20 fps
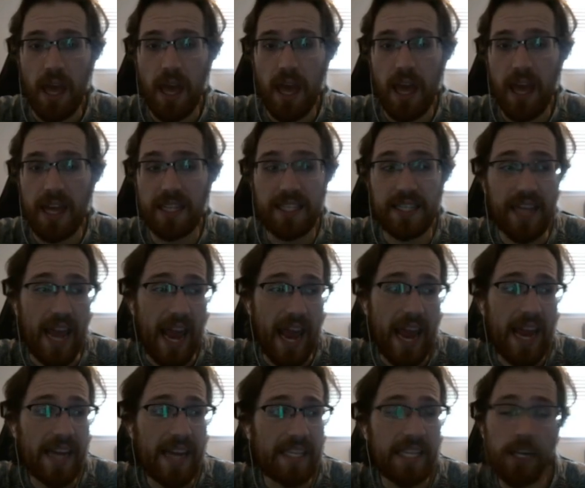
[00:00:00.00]
It's
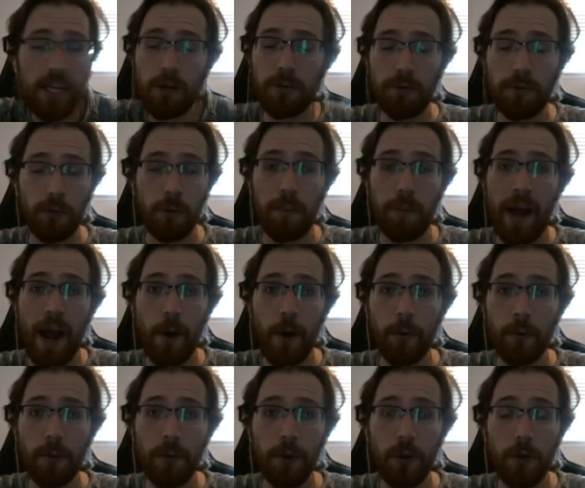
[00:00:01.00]
A tier for
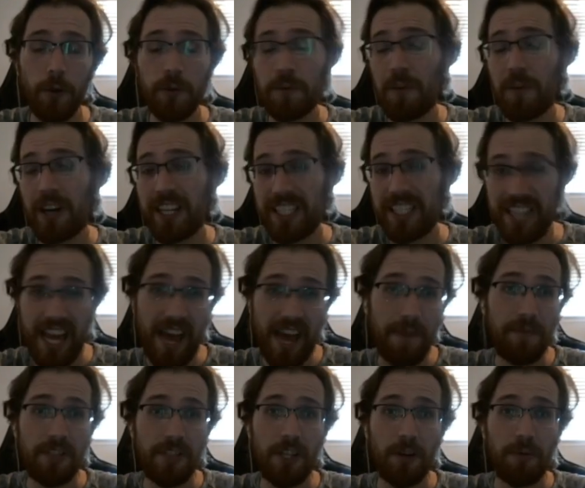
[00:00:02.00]
powder moves, but it's
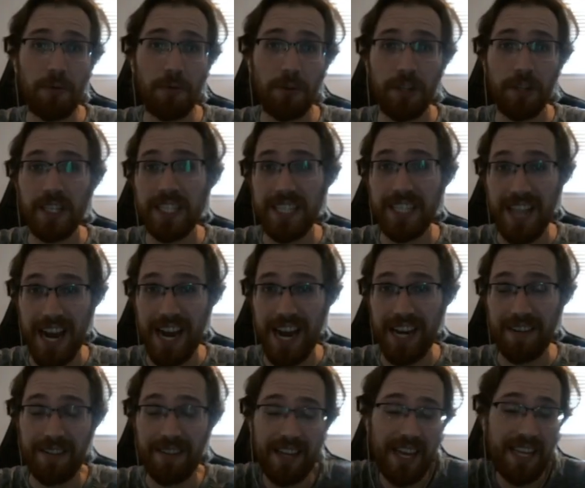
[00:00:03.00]
F tier for
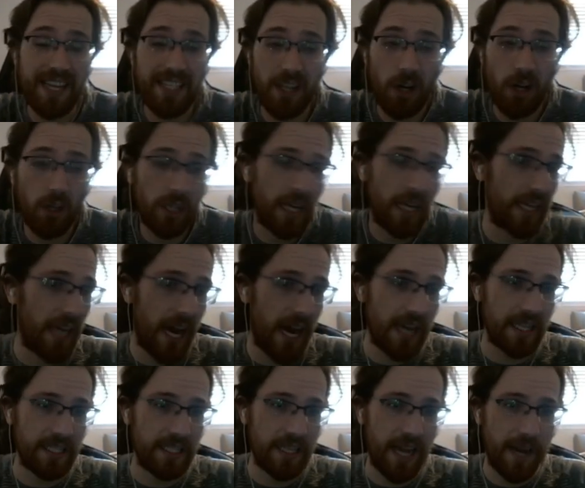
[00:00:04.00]
design, is all I
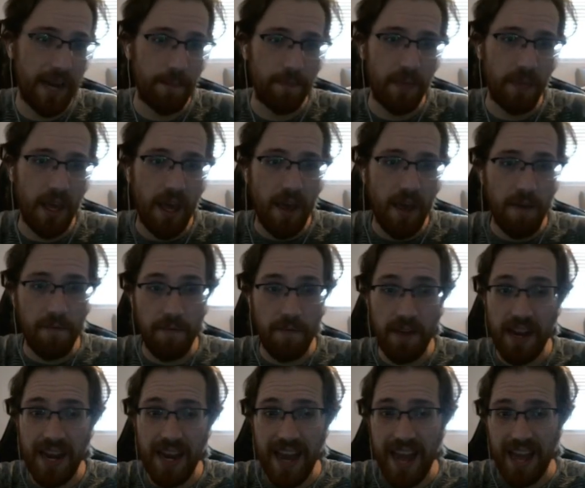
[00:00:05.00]
gotta say.
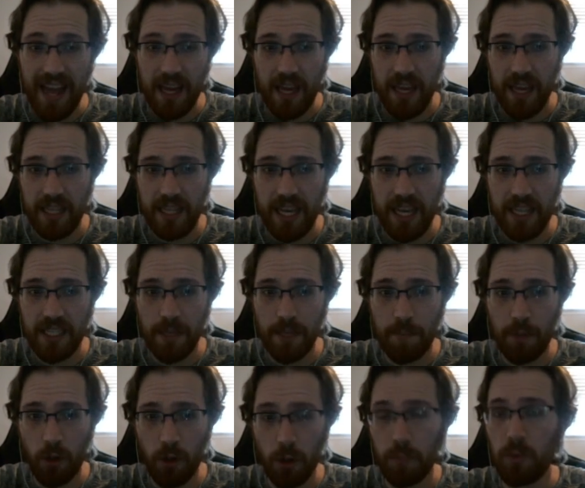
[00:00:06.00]
Venonat, it's a
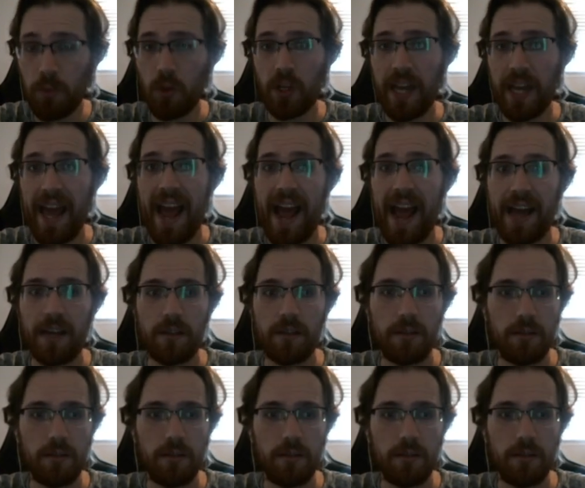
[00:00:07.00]
purple gnat.